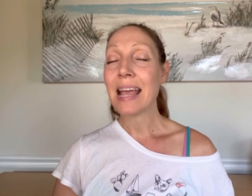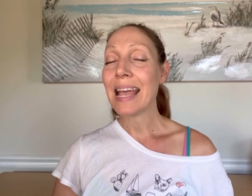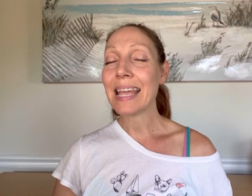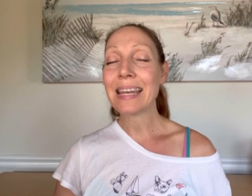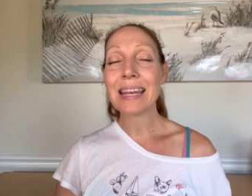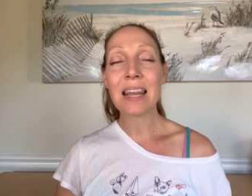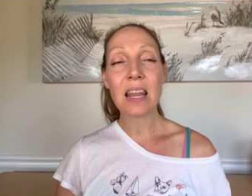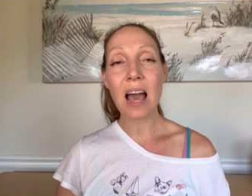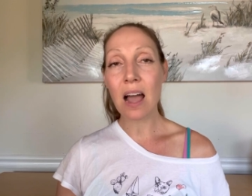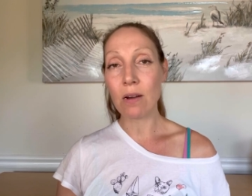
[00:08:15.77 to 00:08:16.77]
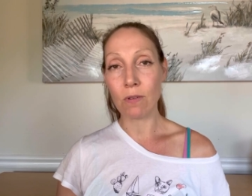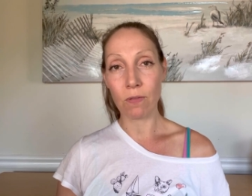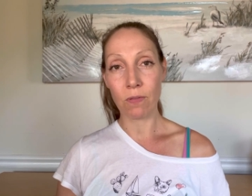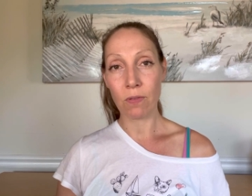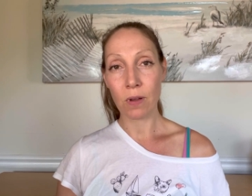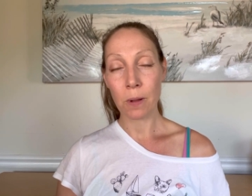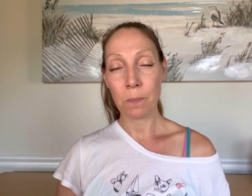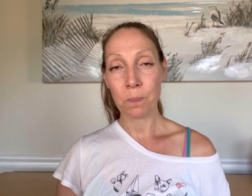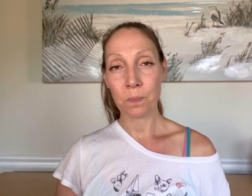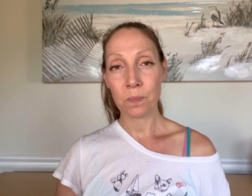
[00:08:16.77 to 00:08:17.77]
in love
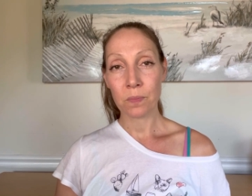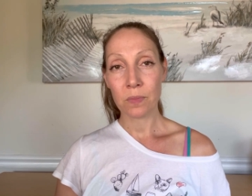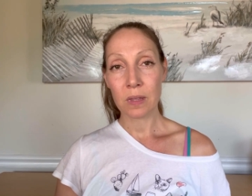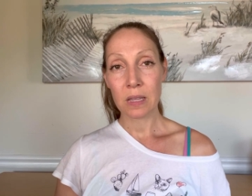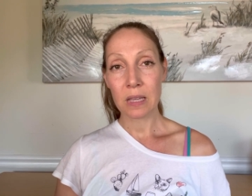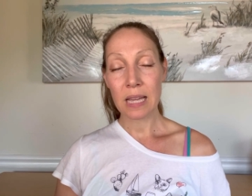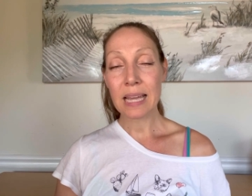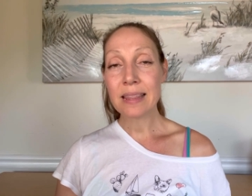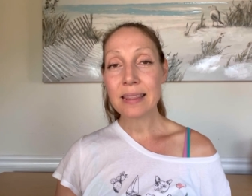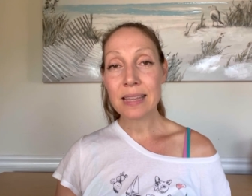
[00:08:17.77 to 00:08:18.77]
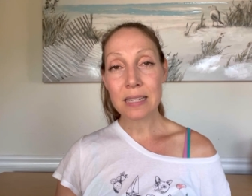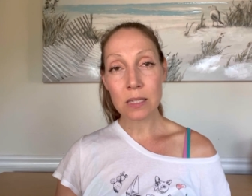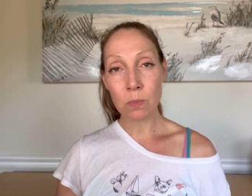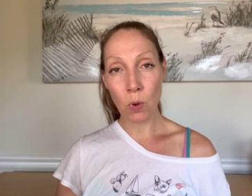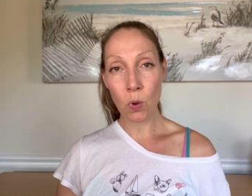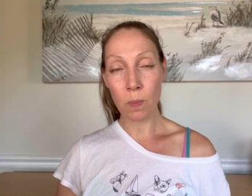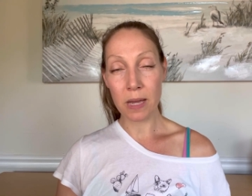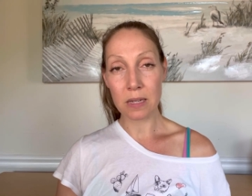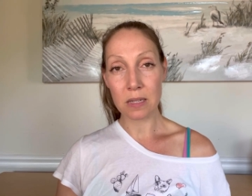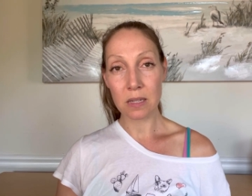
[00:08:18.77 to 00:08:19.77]
in this
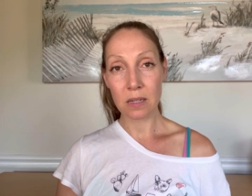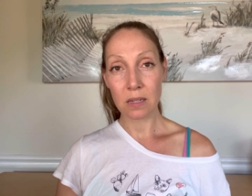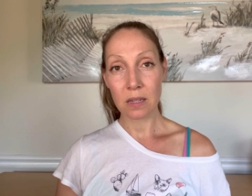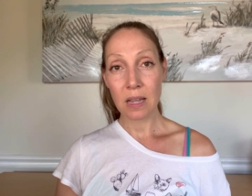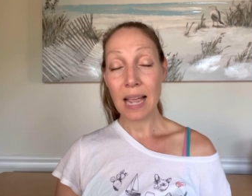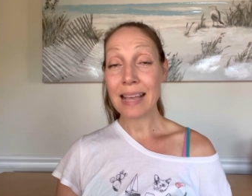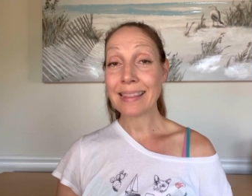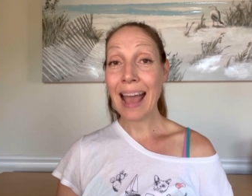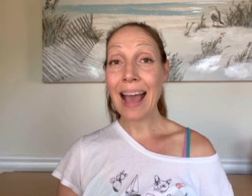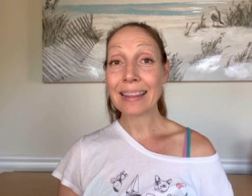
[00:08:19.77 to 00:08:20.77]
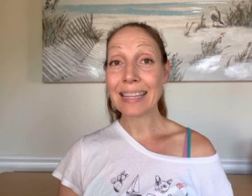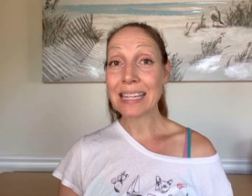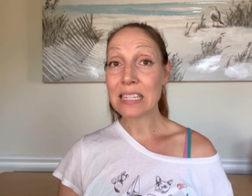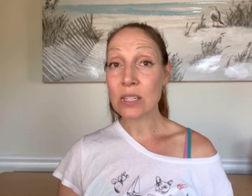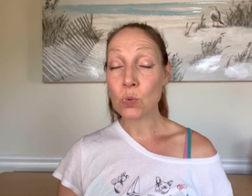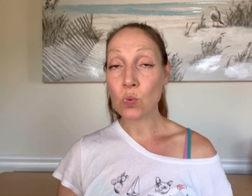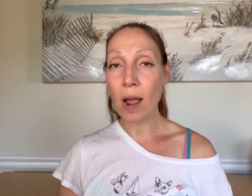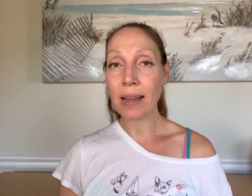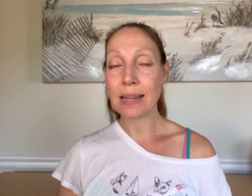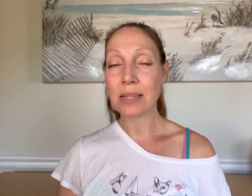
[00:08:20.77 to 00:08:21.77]
moment? And that leads us
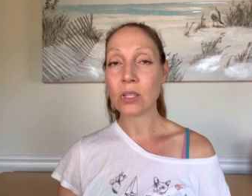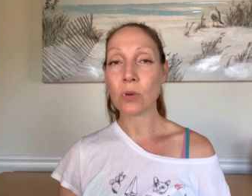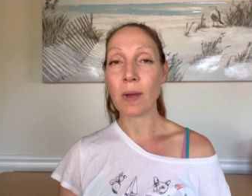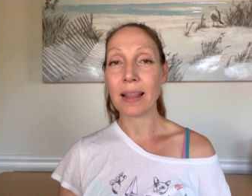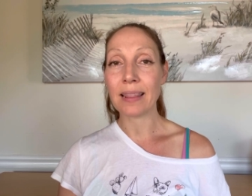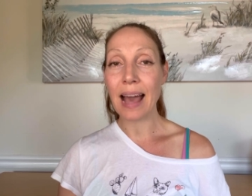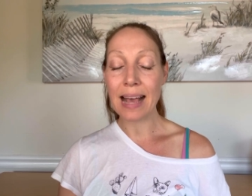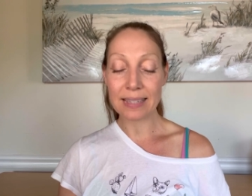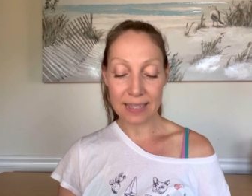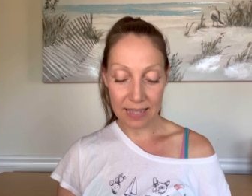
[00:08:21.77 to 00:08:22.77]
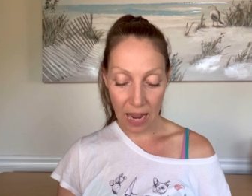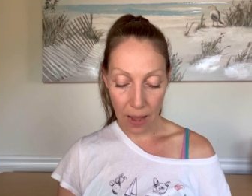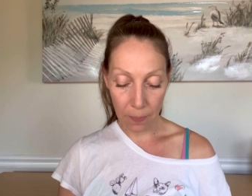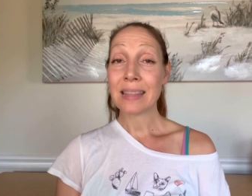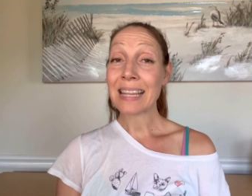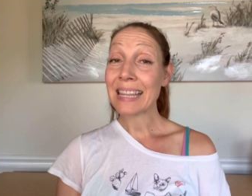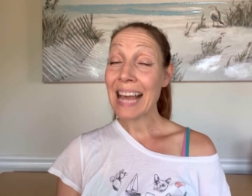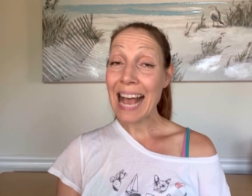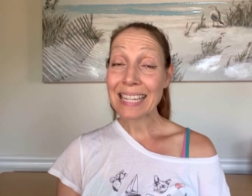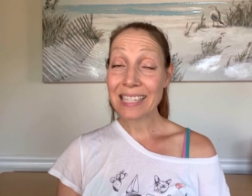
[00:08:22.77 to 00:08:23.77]
right into my last step. The
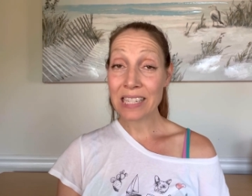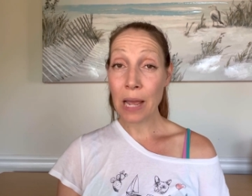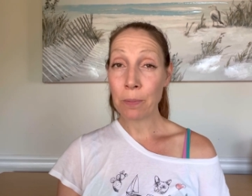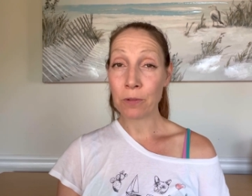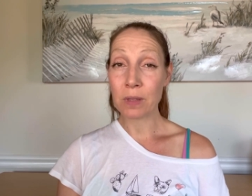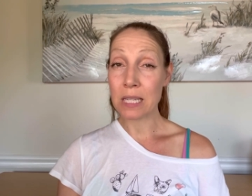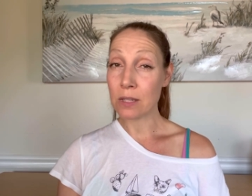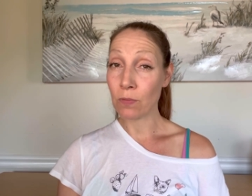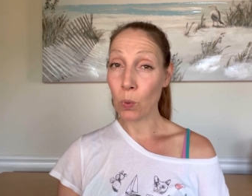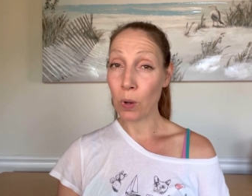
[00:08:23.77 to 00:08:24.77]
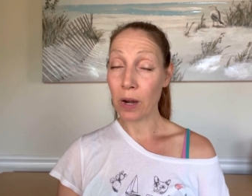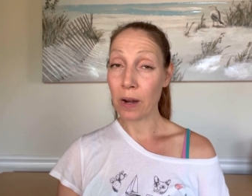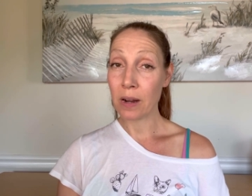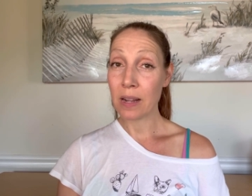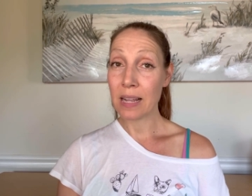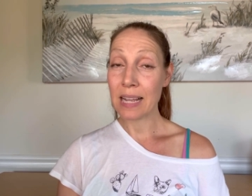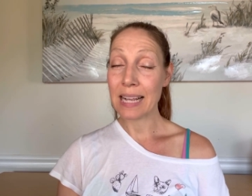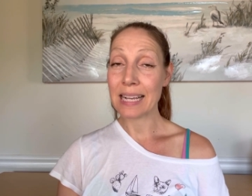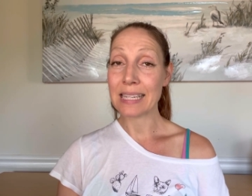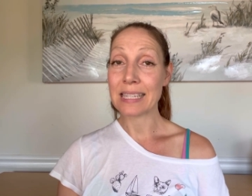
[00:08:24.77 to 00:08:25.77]
last step of these 4
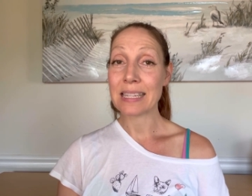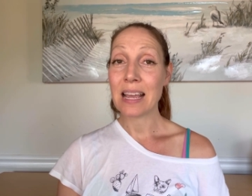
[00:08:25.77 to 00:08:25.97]
is,